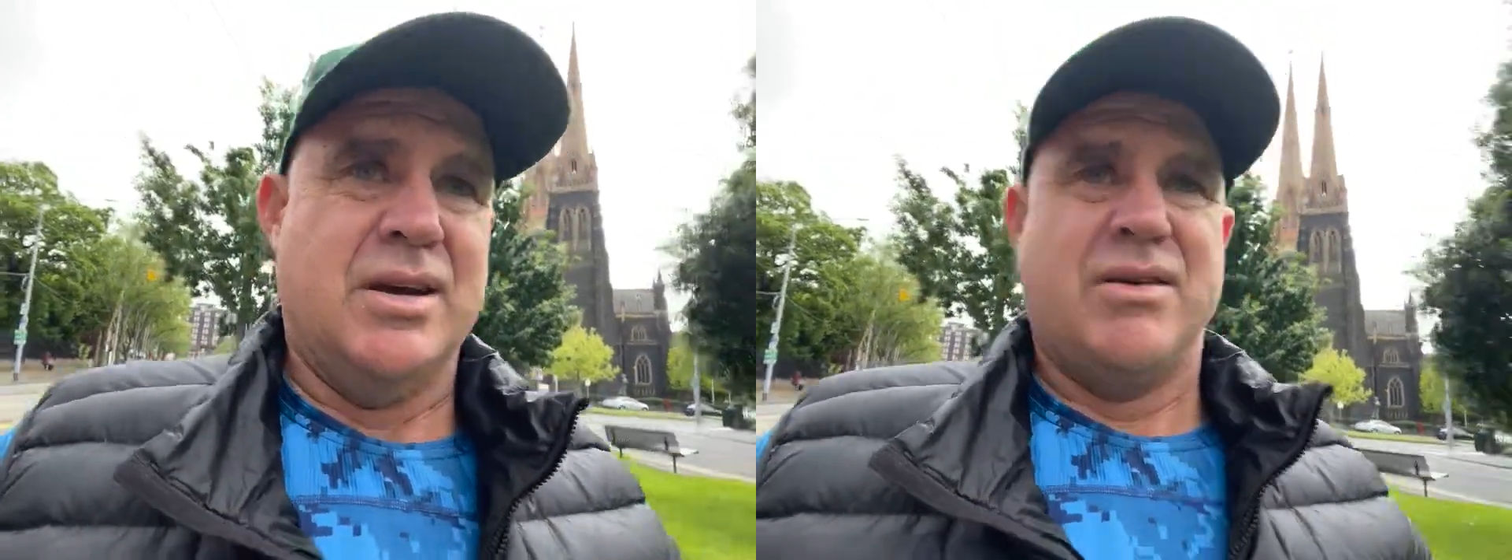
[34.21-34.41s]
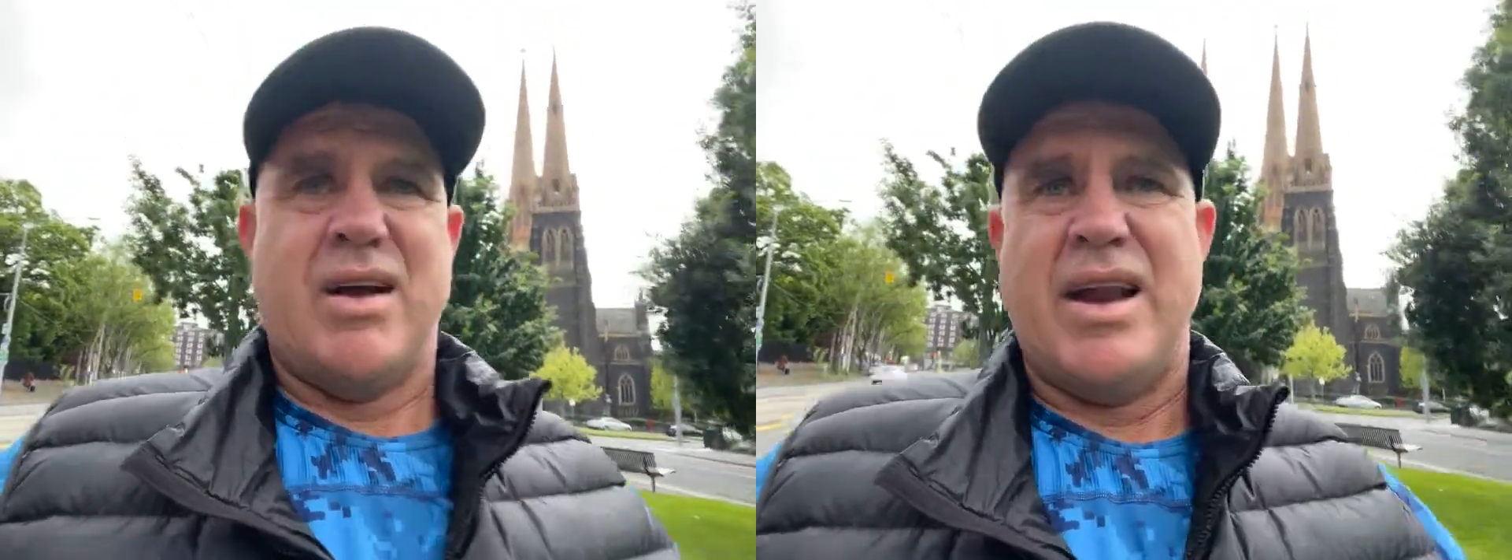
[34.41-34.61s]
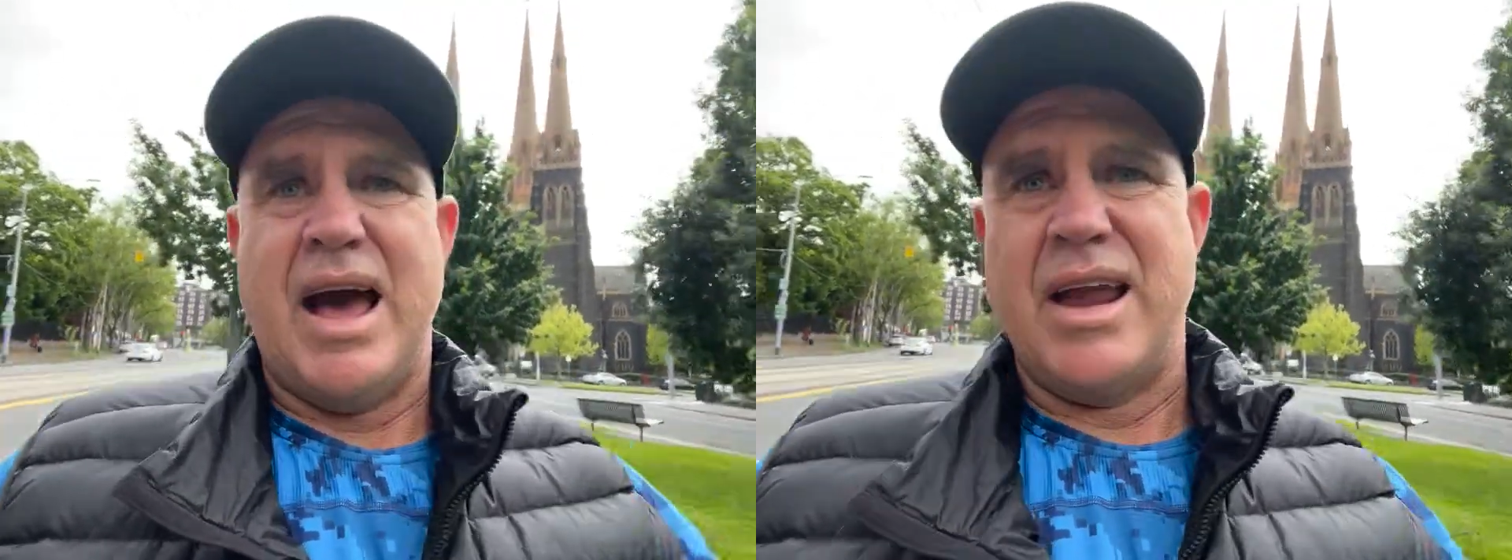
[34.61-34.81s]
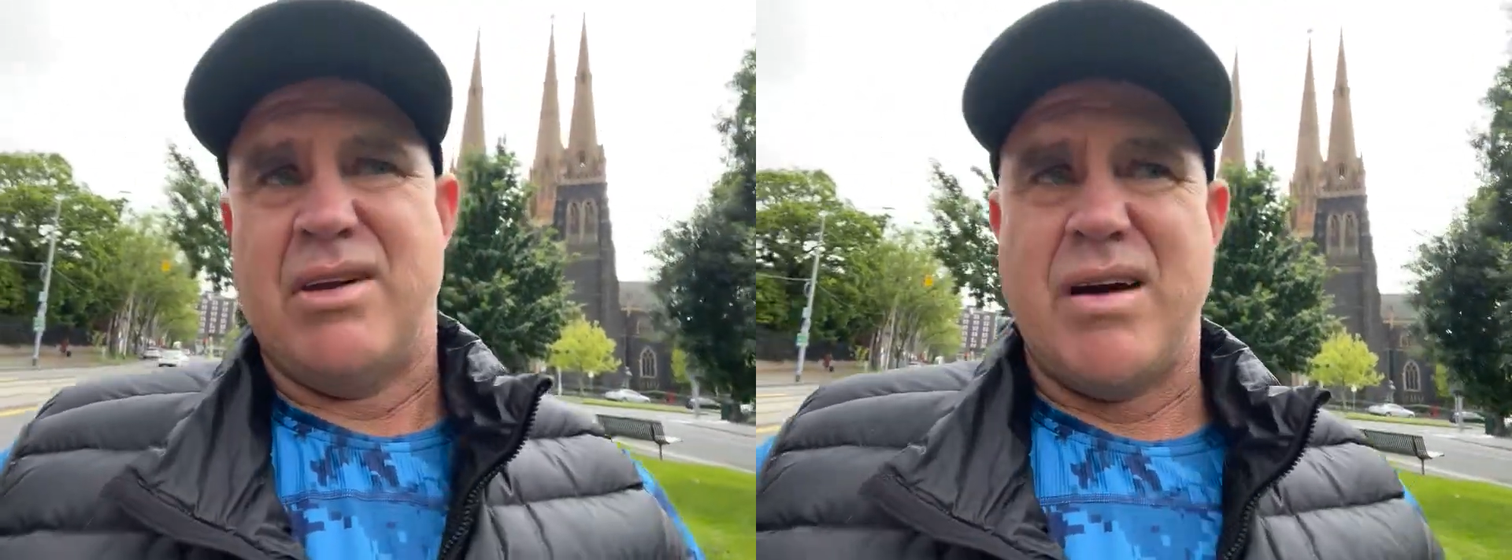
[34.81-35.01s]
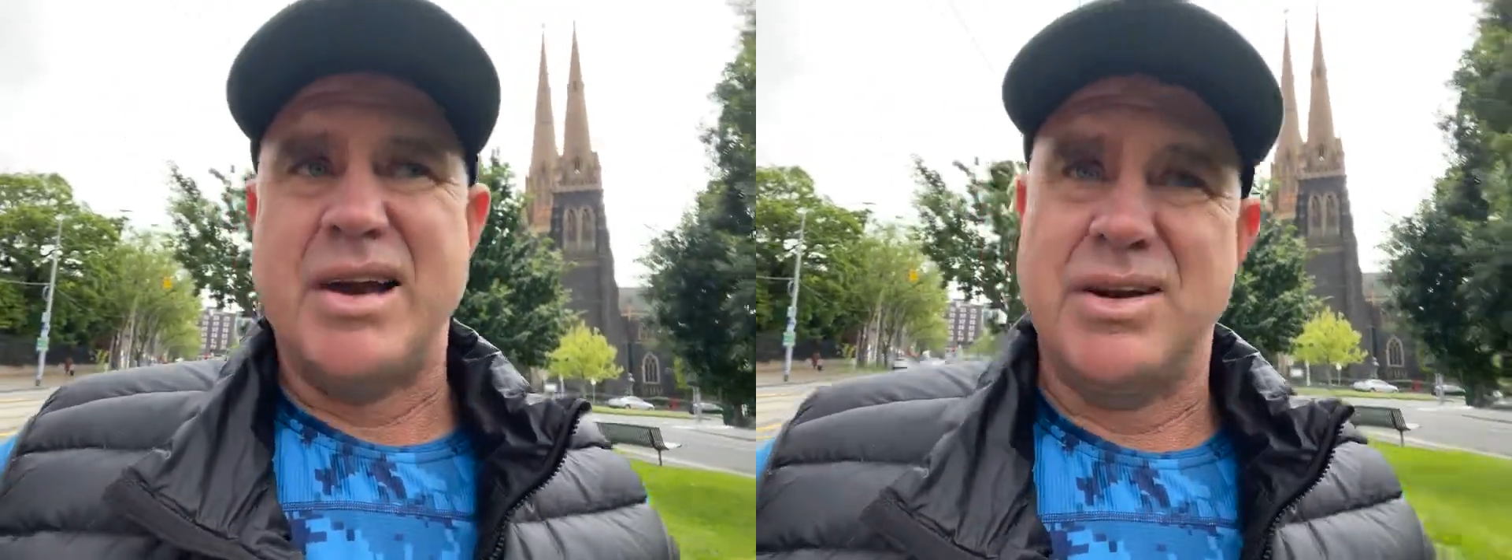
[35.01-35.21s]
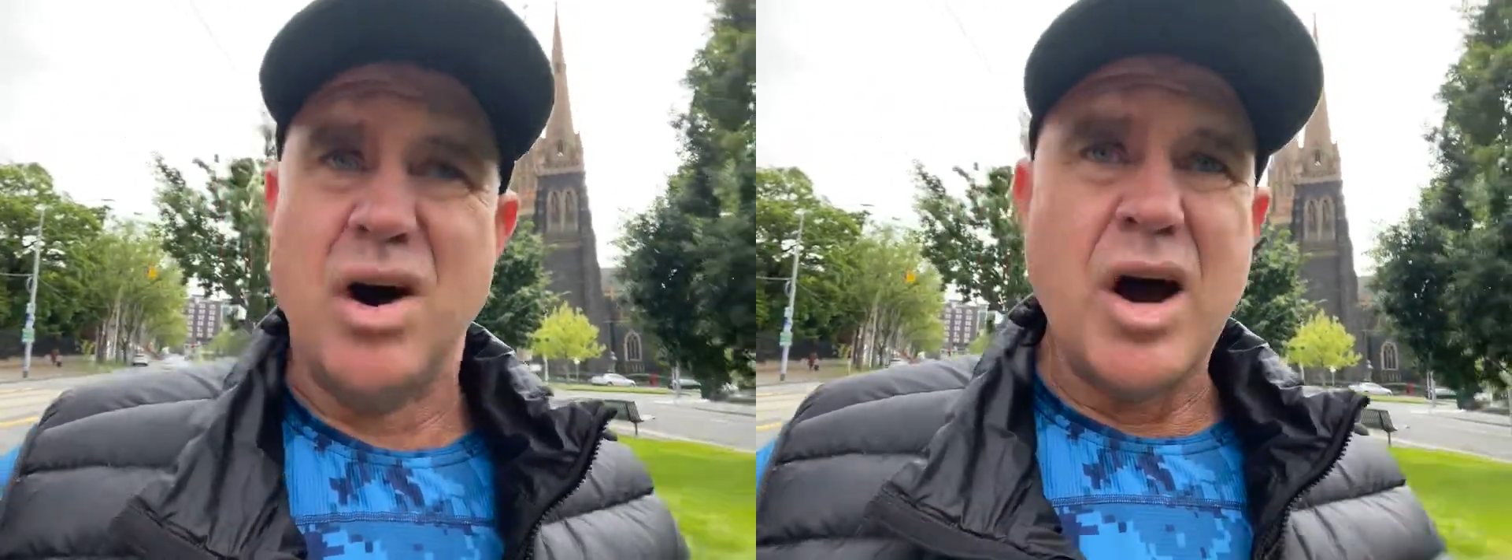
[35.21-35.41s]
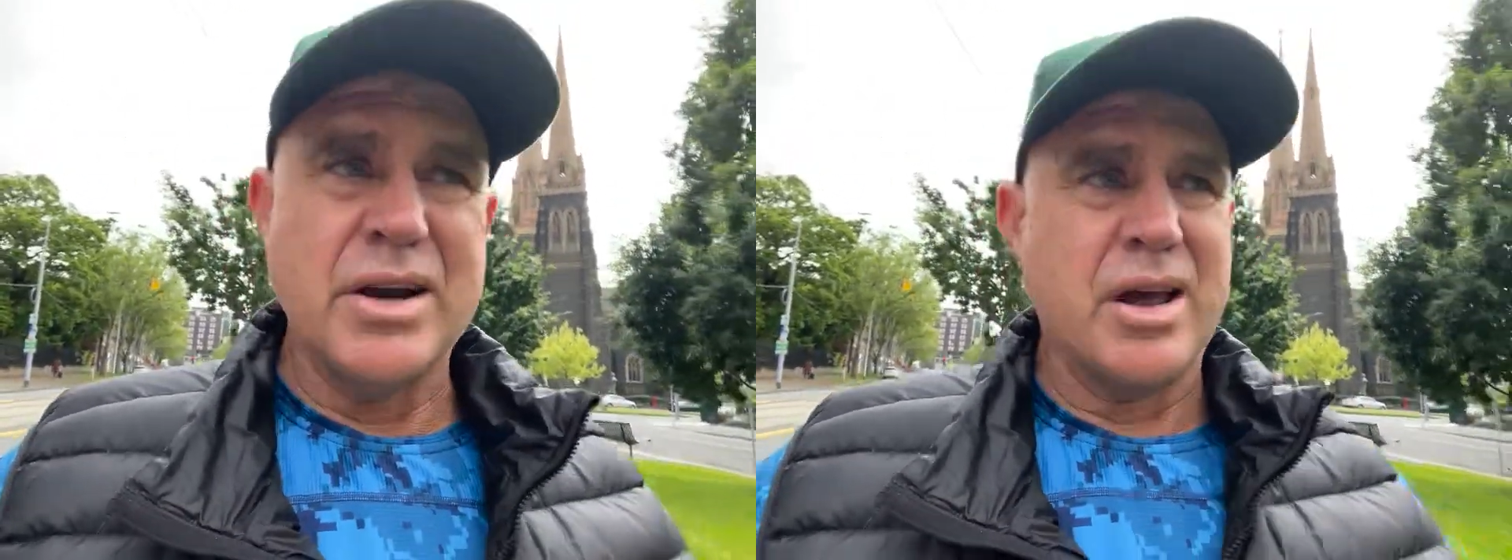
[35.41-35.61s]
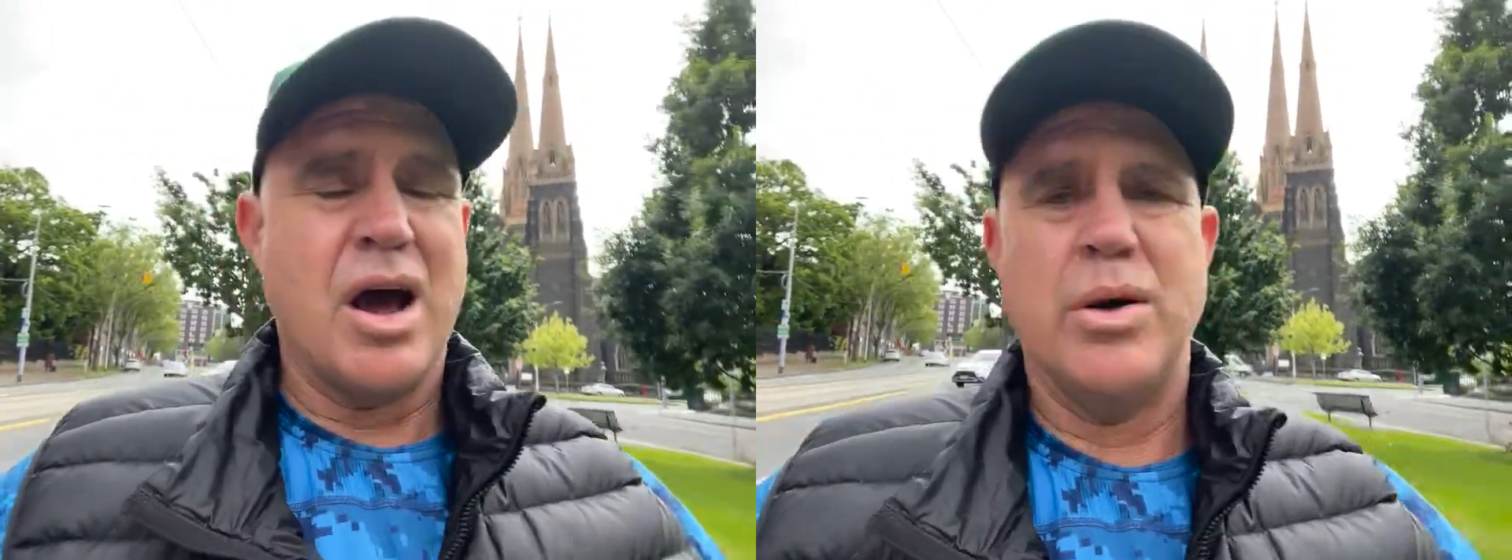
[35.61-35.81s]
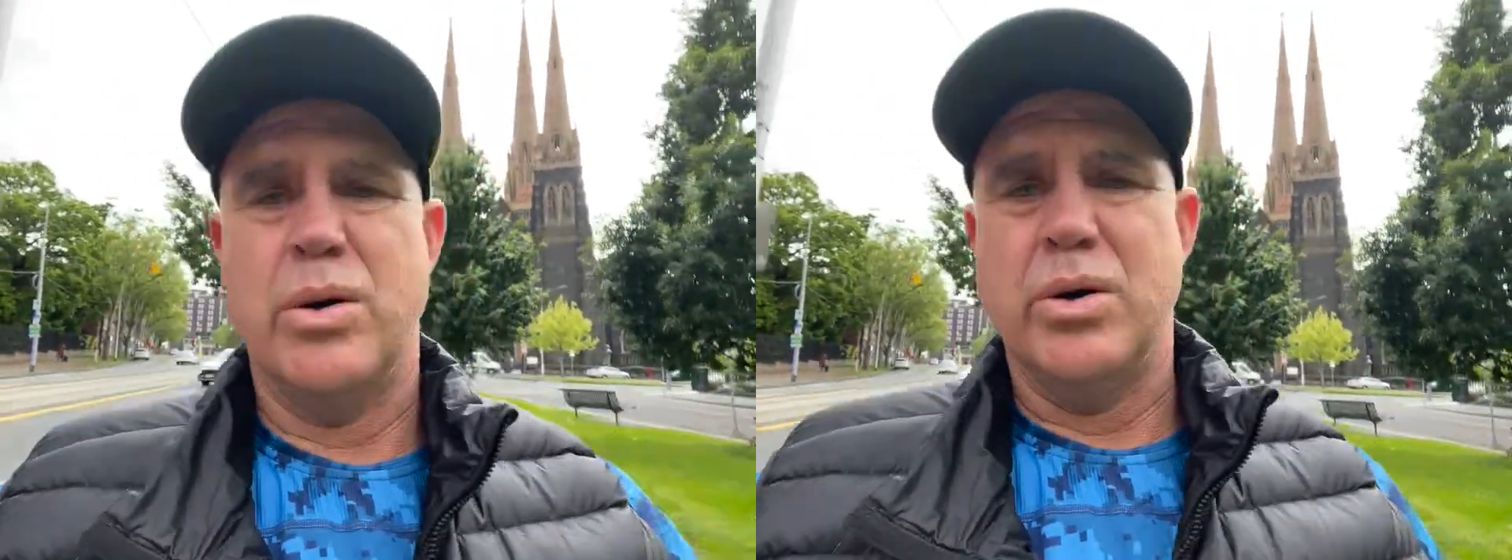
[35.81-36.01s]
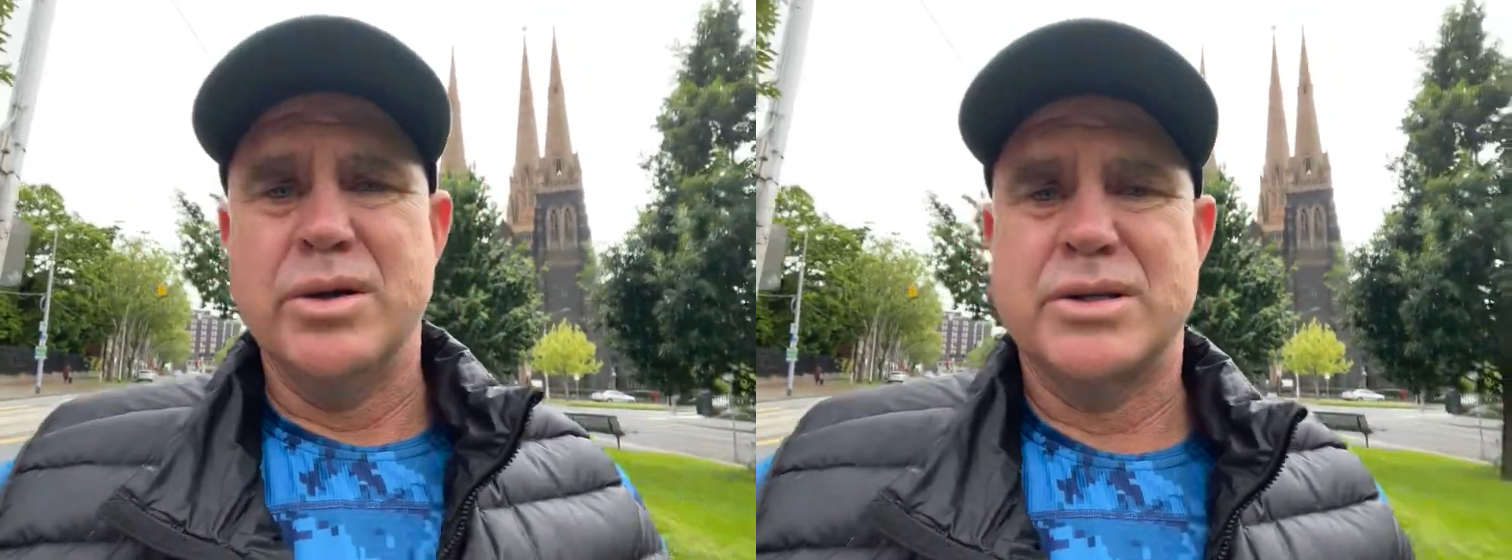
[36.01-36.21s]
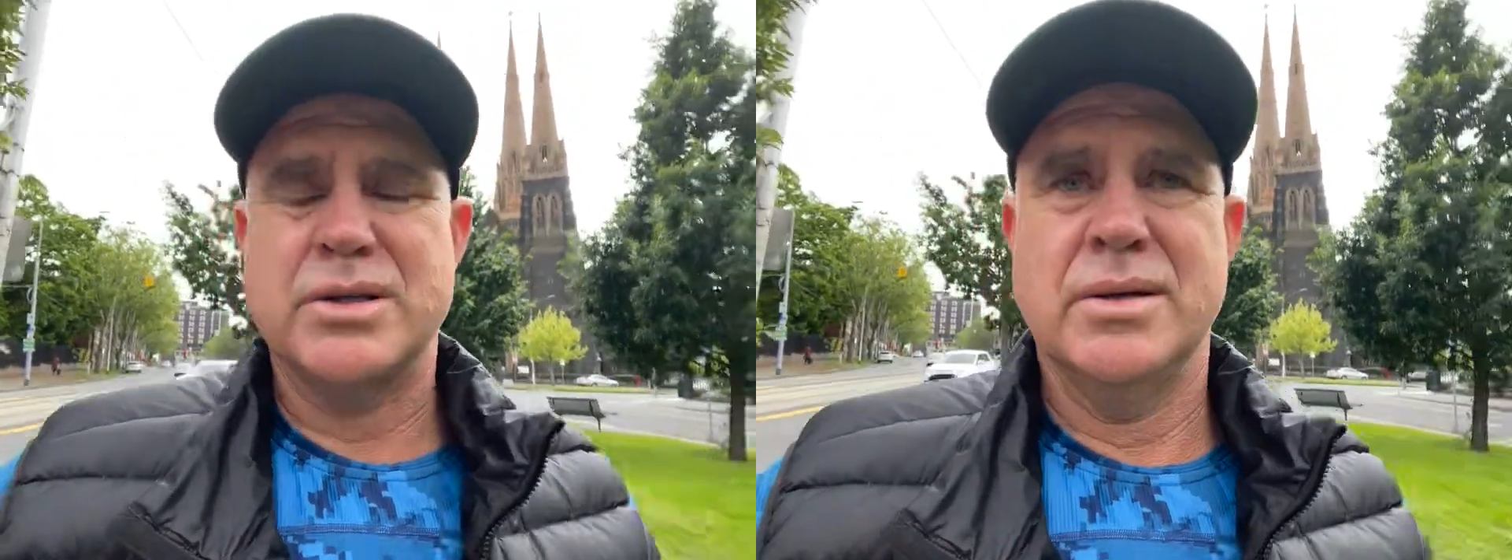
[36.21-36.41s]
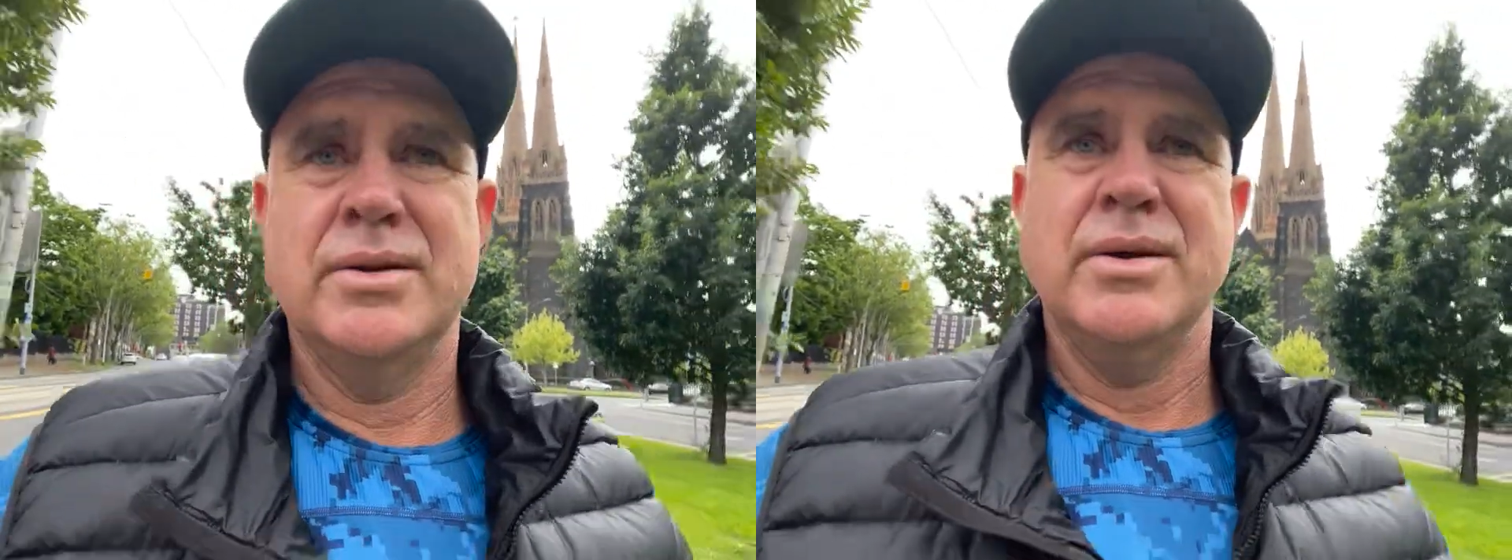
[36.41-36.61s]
grade 8, grade 9 cohorts